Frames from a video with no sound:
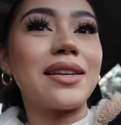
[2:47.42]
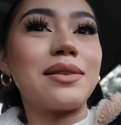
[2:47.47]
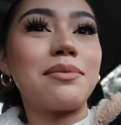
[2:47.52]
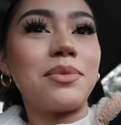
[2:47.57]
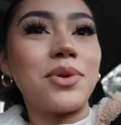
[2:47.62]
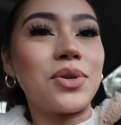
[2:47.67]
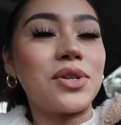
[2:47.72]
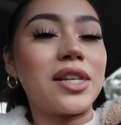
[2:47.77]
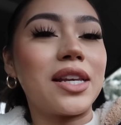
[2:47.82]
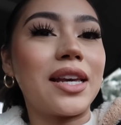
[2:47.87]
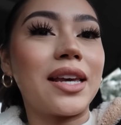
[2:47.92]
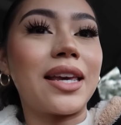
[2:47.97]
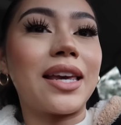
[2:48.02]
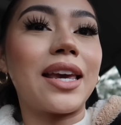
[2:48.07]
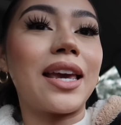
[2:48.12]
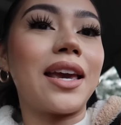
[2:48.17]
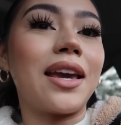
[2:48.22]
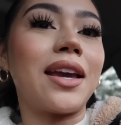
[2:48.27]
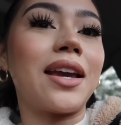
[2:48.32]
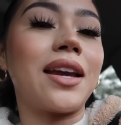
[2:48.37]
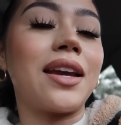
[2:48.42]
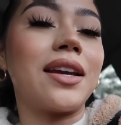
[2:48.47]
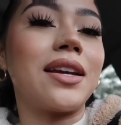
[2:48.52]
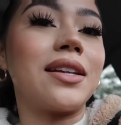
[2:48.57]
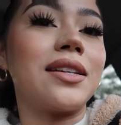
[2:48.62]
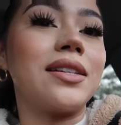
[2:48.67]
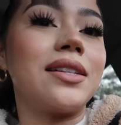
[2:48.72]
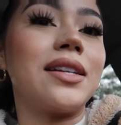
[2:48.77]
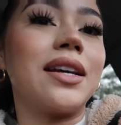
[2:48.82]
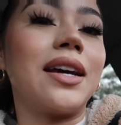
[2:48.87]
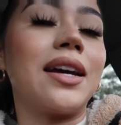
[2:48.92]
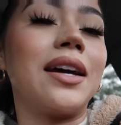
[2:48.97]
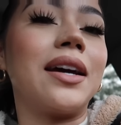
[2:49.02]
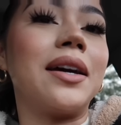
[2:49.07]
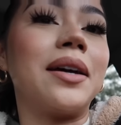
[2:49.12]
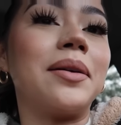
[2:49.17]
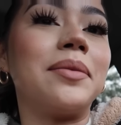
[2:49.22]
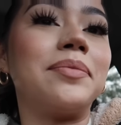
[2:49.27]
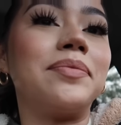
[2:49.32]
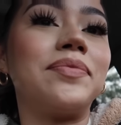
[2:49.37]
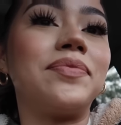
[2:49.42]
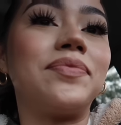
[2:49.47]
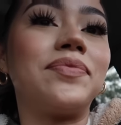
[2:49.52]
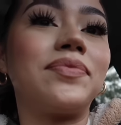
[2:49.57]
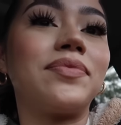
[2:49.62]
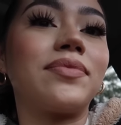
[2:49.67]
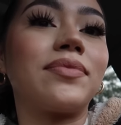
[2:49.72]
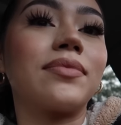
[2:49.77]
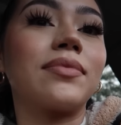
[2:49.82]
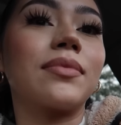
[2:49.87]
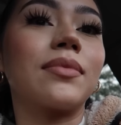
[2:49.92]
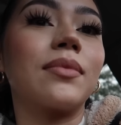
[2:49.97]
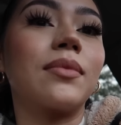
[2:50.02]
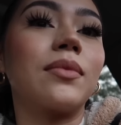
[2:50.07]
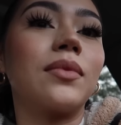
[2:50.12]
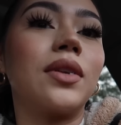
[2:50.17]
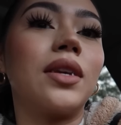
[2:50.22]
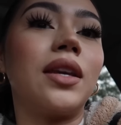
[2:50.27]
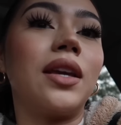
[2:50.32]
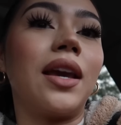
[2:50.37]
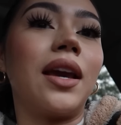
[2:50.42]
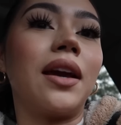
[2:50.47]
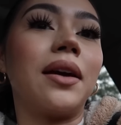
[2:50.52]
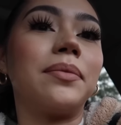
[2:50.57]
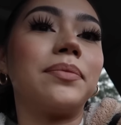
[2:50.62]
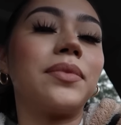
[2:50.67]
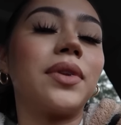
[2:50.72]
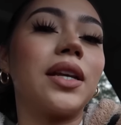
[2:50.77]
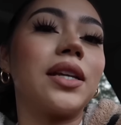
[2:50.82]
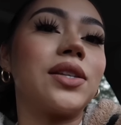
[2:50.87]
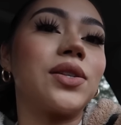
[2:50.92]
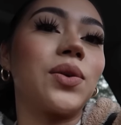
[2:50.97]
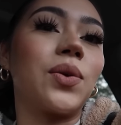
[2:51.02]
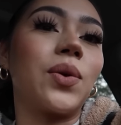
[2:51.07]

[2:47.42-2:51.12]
his music and um, yeah, it's